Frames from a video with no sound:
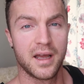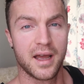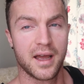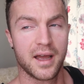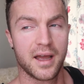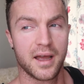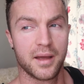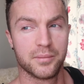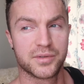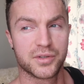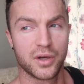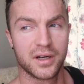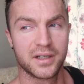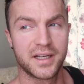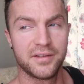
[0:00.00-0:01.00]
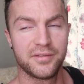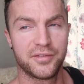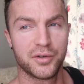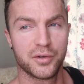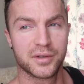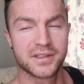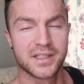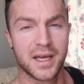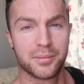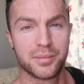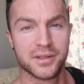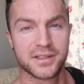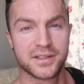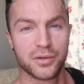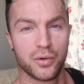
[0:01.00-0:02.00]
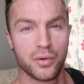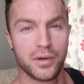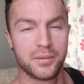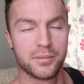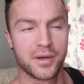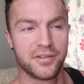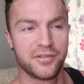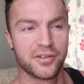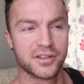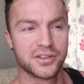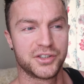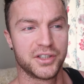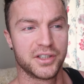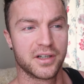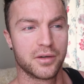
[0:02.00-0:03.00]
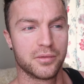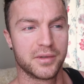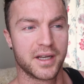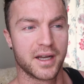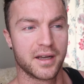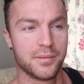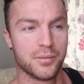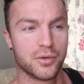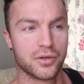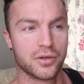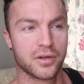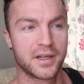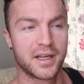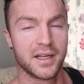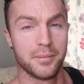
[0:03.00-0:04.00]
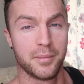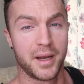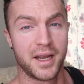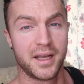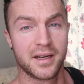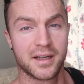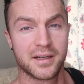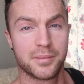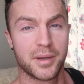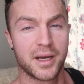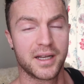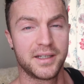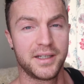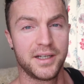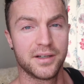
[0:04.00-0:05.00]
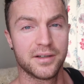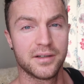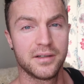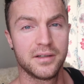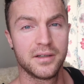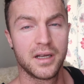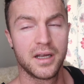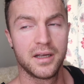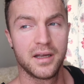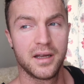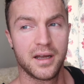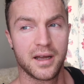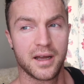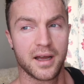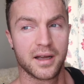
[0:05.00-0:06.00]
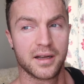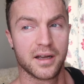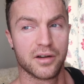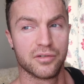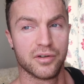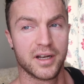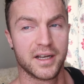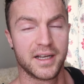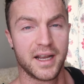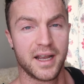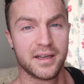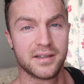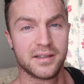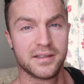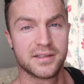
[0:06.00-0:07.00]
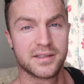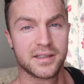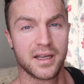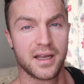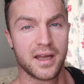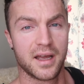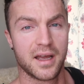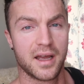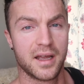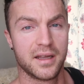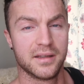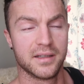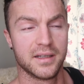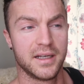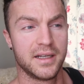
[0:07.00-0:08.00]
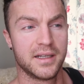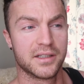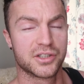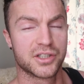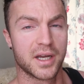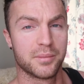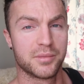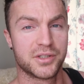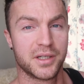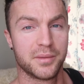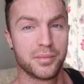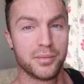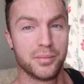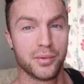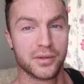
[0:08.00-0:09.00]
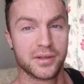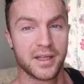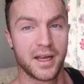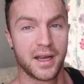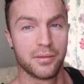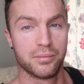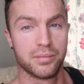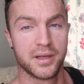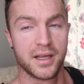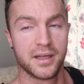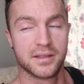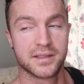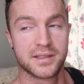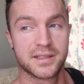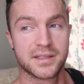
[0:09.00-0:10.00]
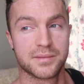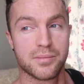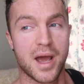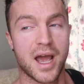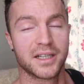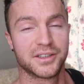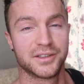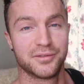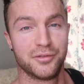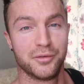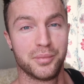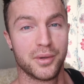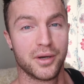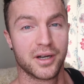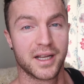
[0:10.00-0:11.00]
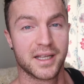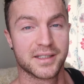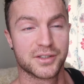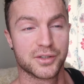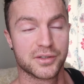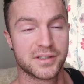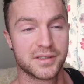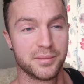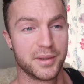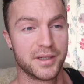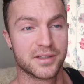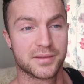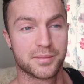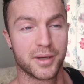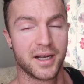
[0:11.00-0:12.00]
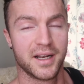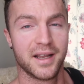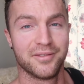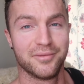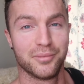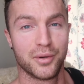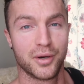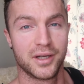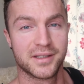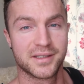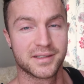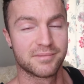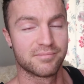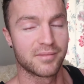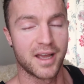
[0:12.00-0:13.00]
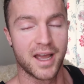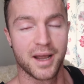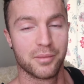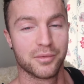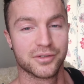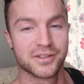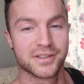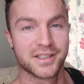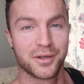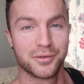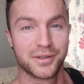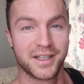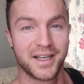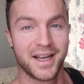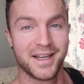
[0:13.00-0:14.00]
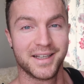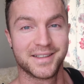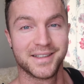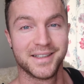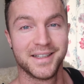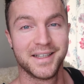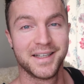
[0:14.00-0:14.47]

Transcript: So I'll give a few examples. So in my first year out in Garrymore, Kilmaine had a bad year. Got relegated in the league and championship, but they played smashing football against us, beat us by 11 points, hammered us out the gate.